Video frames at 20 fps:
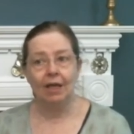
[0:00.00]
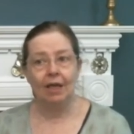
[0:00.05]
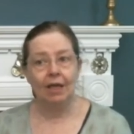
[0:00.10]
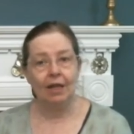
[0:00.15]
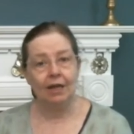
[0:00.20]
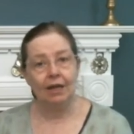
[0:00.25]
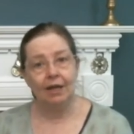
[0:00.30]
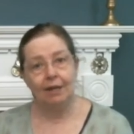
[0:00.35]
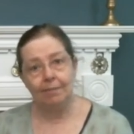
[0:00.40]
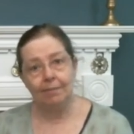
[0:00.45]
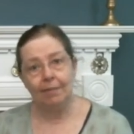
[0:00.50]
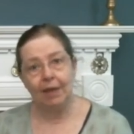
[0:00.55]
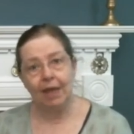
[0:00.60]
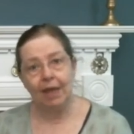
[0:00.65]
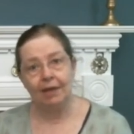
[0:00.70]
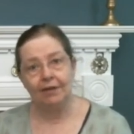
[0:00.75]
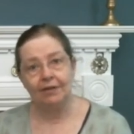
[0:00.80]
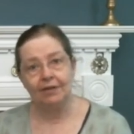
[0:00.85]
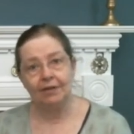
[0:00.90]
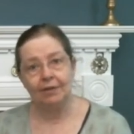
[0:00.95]
and it
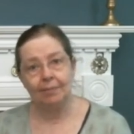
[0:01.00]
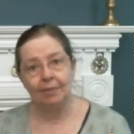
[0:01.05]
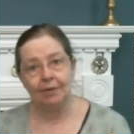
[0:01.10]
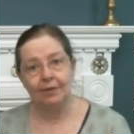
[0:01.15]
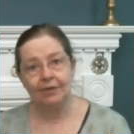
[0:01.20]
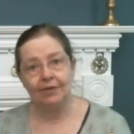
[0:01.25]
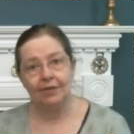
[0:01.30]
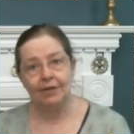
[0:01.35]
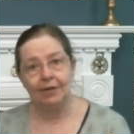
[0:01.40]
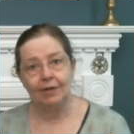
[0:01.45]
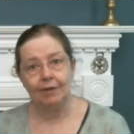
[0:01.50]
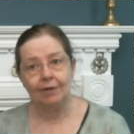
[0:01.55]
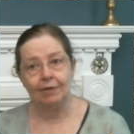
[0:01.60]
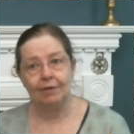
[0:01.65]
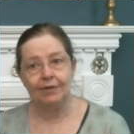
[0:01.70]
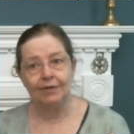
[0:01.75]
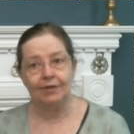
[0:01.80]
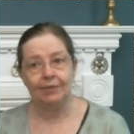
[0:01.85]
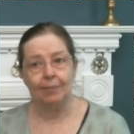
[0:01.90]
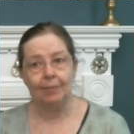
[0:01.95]
impacts the person who
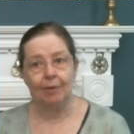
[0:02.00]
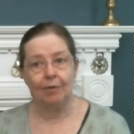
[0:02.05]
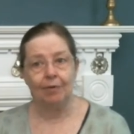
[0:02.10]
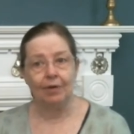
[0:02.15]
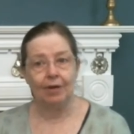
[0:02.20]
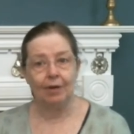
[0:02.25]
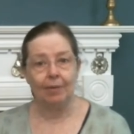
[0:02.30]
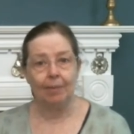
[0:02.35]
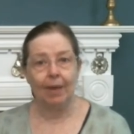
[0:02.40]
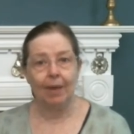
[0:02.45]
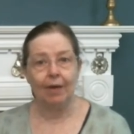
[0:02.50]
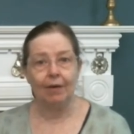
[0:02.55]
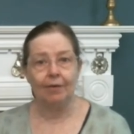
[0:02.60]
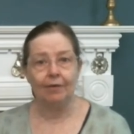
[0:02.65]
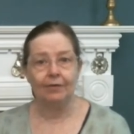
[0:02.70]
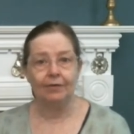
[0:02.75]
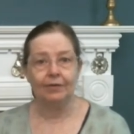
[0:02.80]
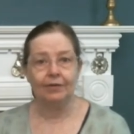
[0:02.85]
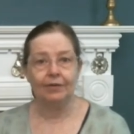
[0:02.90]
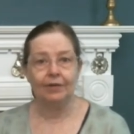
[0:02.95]
is spoken
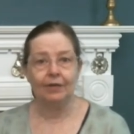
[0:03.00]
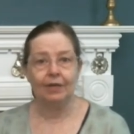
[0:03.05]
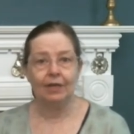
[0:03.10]
about.